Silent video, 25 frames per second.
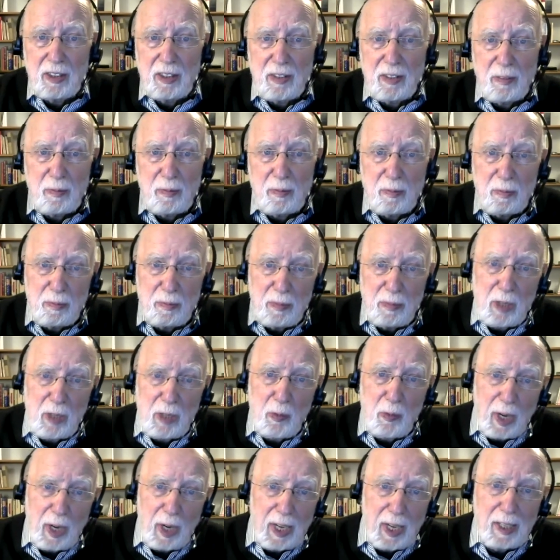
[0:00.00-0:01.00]

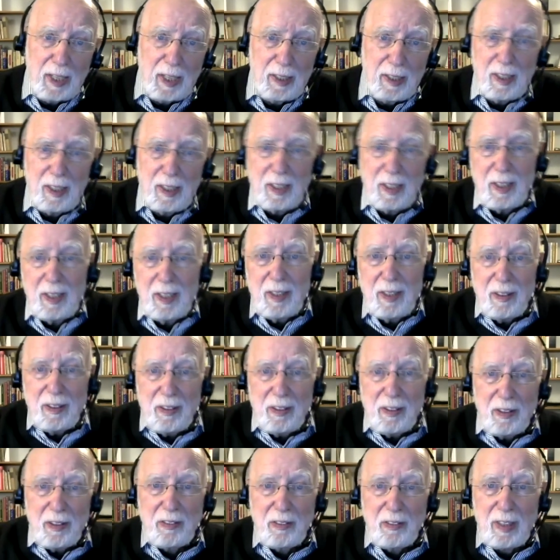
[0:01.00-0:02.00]
meanwhile,
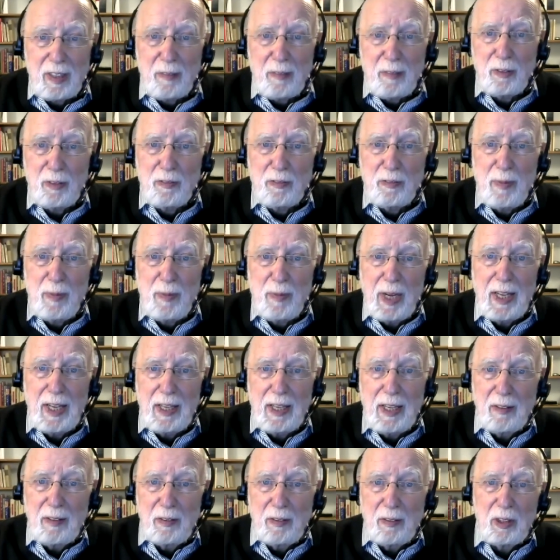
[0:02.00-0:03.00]
some of
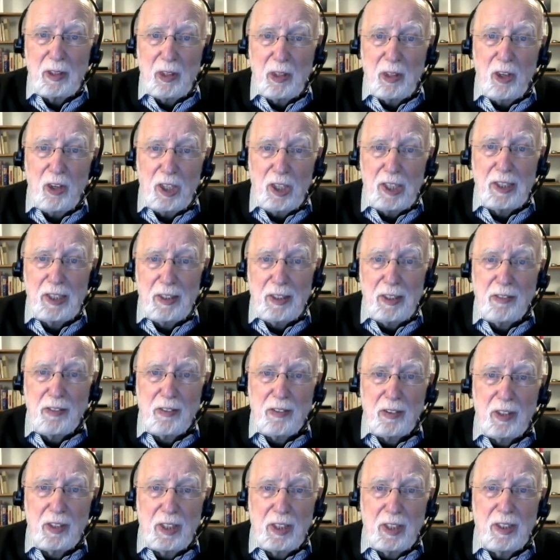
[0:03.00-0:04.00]
my
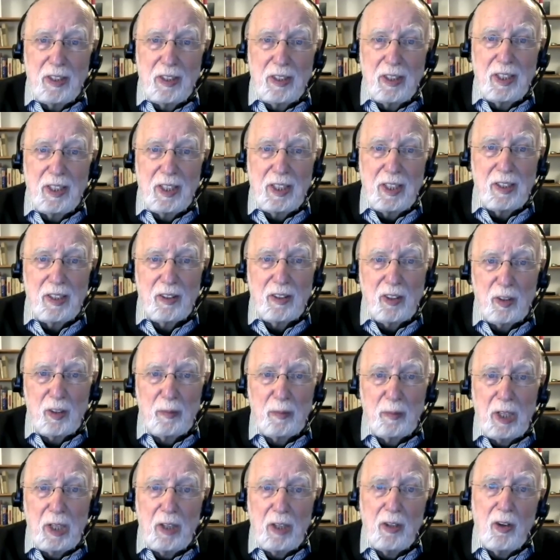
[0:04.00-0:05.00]
colleagues in
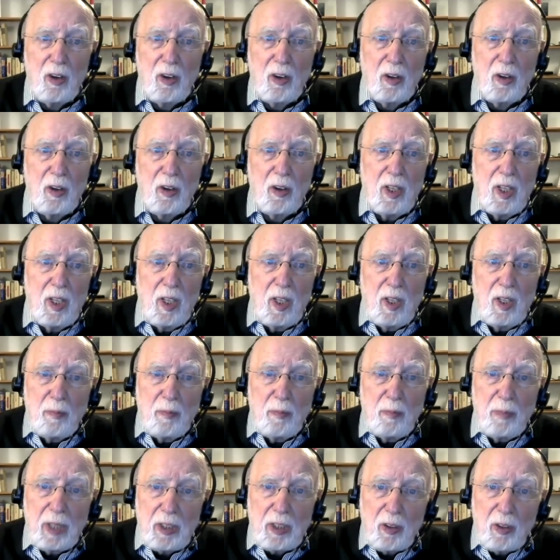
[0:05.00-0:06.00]
criminal law,
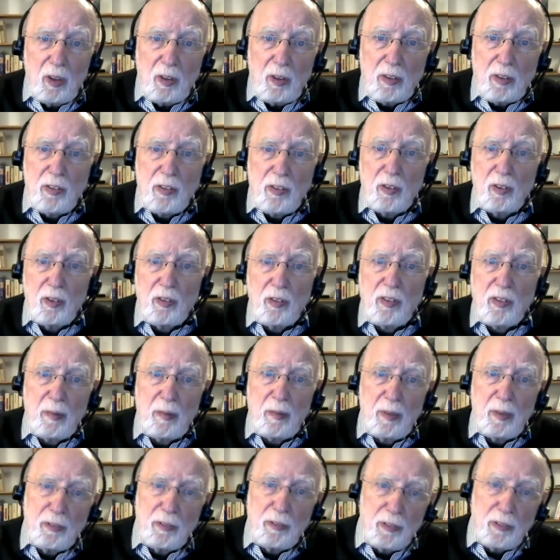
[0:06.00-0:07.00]
but also
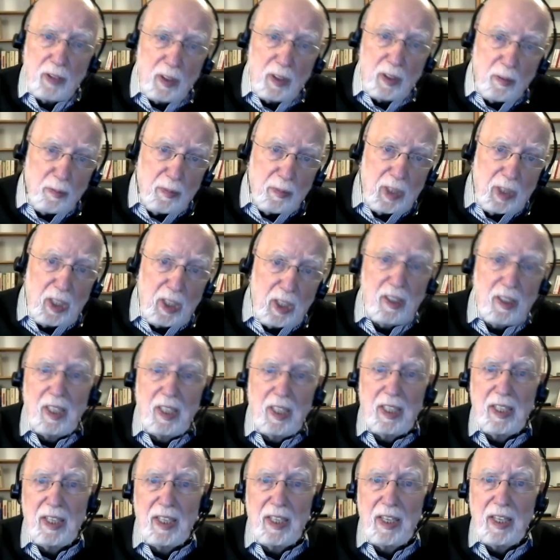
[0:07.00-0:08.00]
some of the
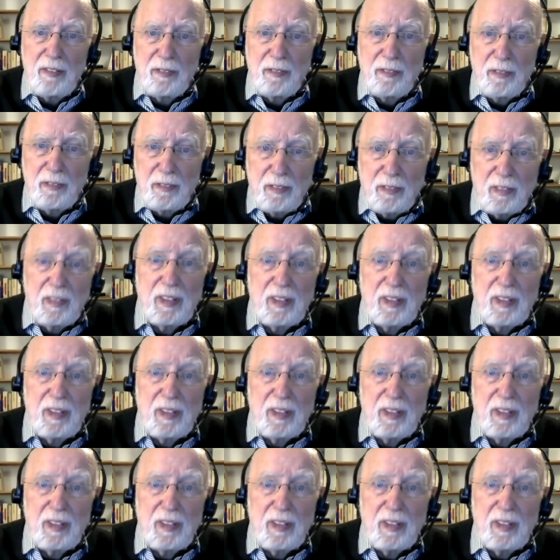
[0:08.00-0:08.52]
media have